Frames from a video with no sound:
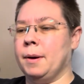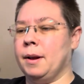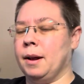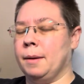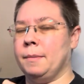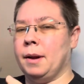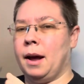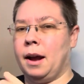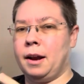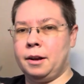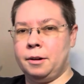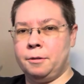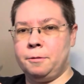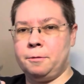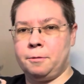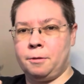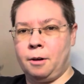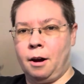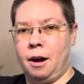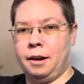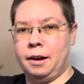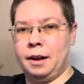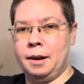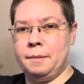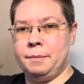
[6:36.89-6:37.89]
I'm not going to
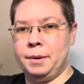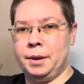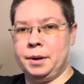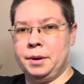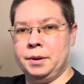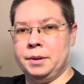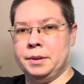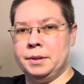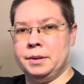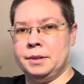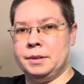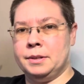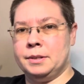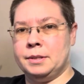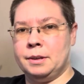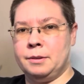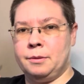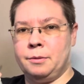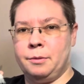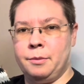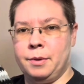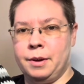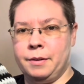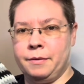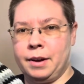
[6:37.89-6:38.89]
frog it because
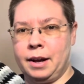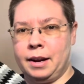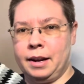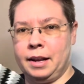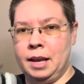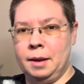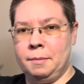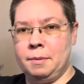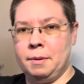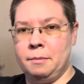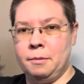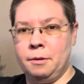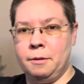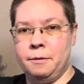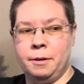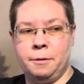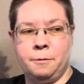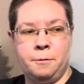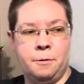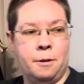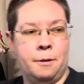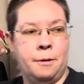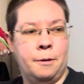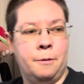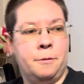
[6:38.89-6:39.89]
we've got to keep it moving
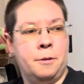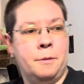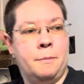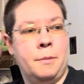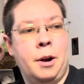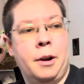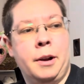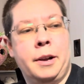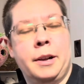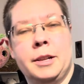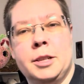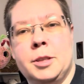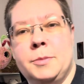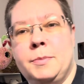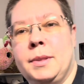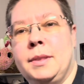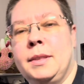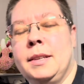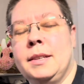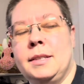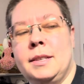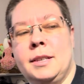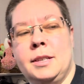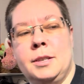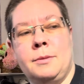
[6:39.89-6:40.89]
forward for markets. But
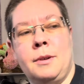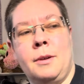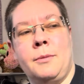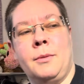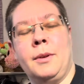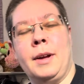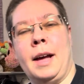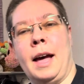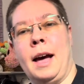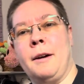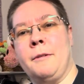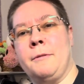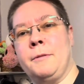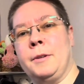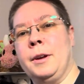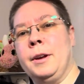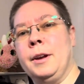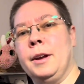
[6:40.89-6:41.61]
this is what we'll have.